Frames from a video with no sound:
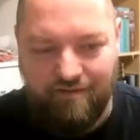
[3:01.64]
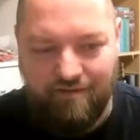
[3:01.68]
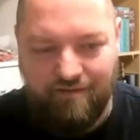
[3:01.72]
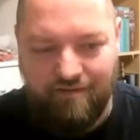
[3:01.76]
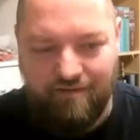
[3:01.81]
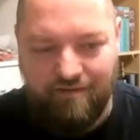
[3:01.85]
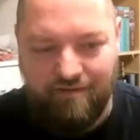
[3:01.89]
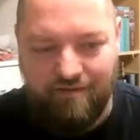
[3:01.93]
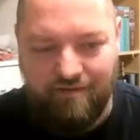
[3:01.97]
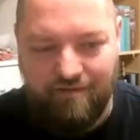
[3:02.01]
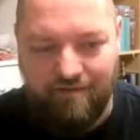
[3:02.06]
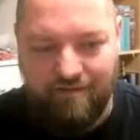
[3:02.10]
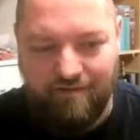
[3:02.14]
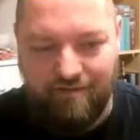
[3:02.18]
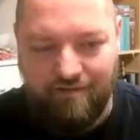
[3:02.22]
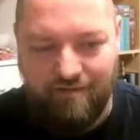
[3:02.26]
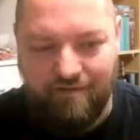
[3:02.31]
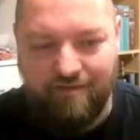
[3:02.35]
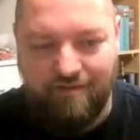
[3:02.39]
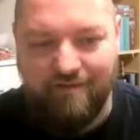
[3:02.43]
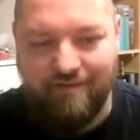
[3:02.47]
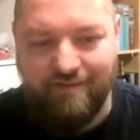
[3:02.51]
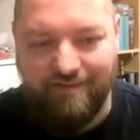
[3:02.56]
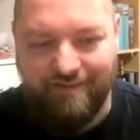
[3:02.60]

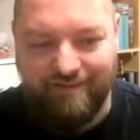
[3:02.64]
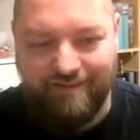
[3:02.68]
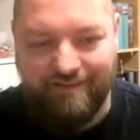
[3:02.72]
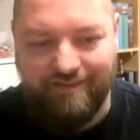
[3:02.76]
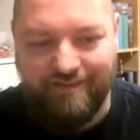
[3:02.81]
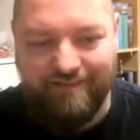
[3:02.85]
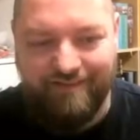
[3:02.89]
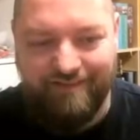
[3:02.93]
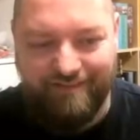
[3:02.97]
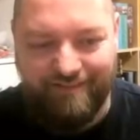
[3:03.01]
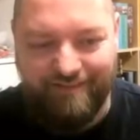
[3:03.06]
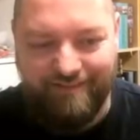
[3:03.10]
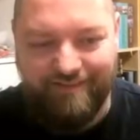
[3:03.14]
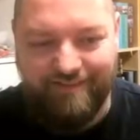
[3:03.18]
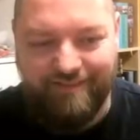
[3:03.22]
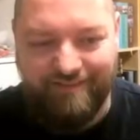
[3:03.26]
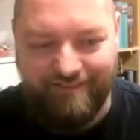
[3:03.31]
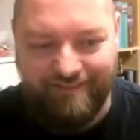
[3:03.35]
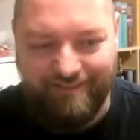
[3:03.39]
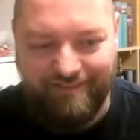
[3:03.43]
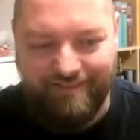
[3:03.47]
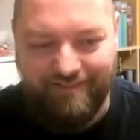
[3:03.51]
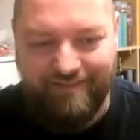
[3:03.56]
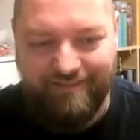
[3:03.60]

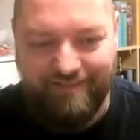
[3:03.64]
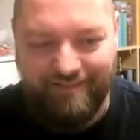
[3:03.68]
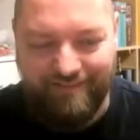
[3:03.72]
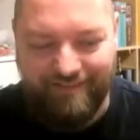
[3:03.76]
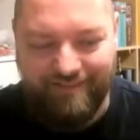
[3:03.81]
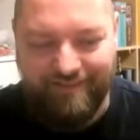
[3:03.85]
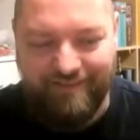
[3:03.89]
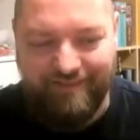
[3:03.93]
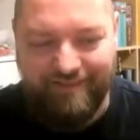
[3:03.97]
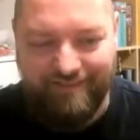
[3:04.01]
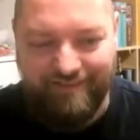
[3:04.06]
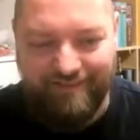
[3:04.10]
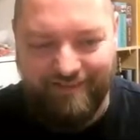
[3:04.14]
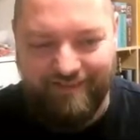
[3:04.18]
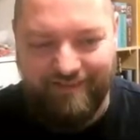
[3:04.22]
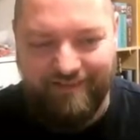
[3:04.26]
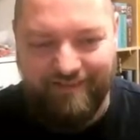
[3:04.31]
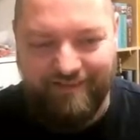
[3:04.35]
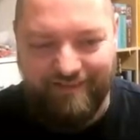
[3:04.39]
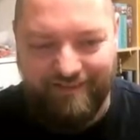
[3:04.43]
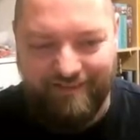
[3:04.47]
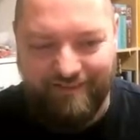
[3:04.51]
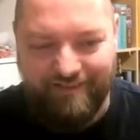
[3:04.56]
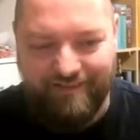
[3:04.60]

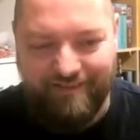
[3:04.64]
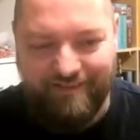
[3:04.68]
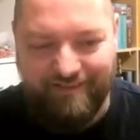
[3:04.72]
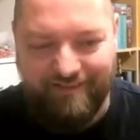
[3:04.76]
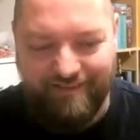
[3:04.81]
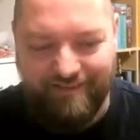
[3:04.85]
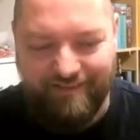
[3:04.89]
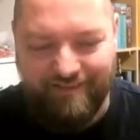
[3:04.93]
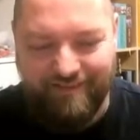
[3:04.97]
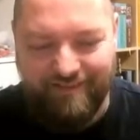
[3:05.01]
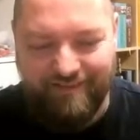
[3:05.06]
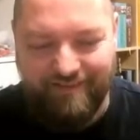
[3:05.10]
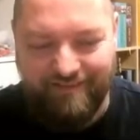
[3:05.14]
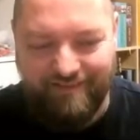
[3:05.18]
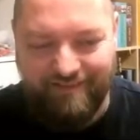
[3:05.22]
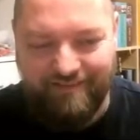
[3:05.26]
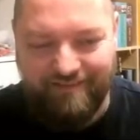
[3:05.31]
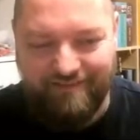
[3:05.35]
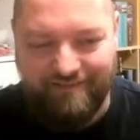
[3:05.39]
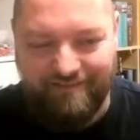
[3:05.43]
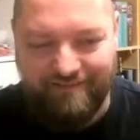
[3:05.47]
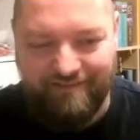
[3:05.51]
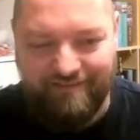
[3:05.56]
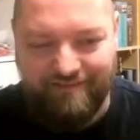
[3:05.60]

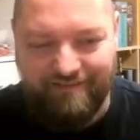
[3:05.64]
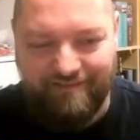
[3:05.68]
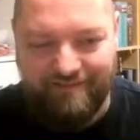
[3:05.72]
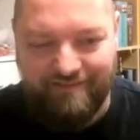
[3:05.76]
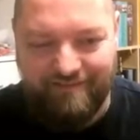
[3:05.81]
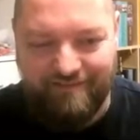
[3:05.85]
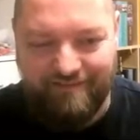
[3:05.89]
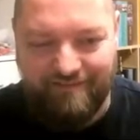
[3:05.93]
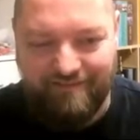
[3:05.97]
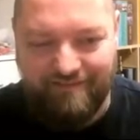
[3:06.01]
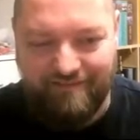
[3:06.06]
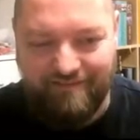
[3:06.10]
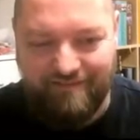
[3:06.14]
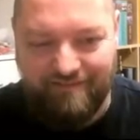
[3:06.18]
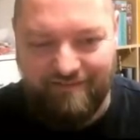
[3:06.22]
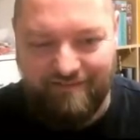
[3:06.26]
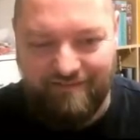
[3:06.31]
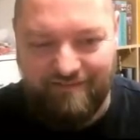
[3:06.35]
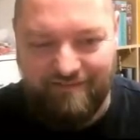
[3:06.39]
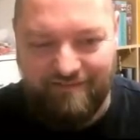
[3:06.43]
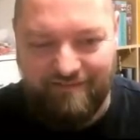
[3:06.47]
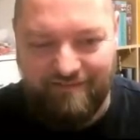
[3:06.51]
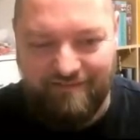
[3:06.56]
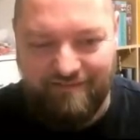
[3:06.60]

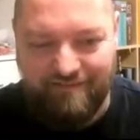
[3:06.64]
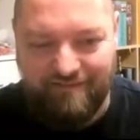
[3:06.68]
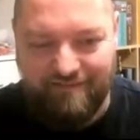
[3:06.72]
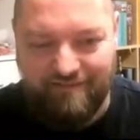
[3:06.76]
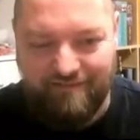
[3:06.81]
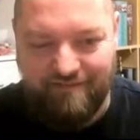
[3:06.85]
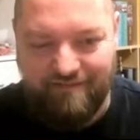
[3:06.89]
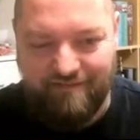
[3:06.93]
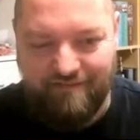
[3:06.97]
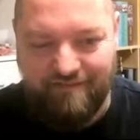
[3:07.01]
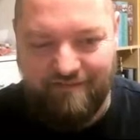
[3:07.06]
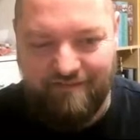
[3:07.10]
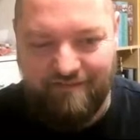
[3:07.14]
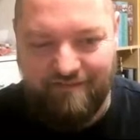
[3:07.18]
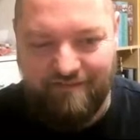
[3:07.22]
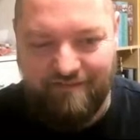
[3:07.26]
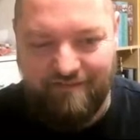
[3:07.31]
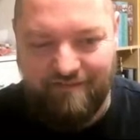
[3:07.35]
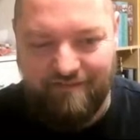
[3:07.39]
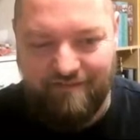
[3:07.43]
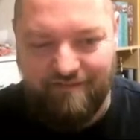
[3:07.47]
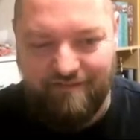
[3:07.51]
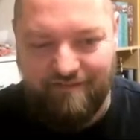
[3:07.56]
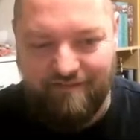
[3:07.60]

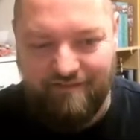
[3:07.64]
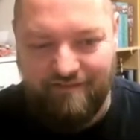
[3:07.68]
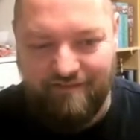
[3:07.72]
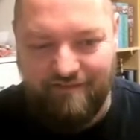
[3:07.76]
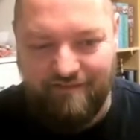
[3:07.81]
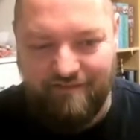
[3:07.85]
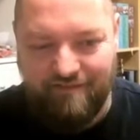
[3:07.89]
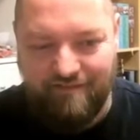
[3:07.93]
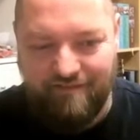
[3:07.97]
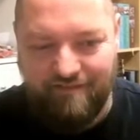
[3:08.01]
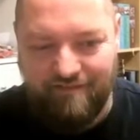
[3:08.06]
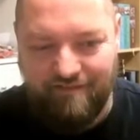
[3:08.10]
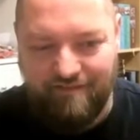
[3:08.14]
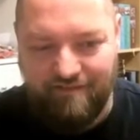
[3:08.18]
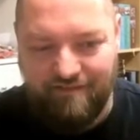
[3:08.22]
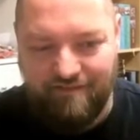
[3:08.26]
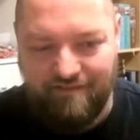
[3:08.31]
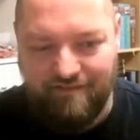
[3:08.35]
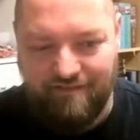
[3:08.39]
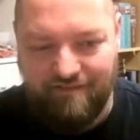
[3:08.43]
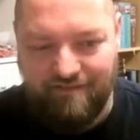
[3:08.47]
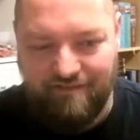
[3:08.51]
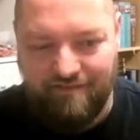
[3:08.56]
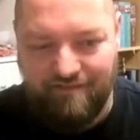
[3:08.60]

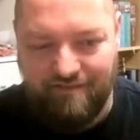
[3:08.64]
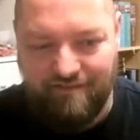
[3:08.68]
(silent)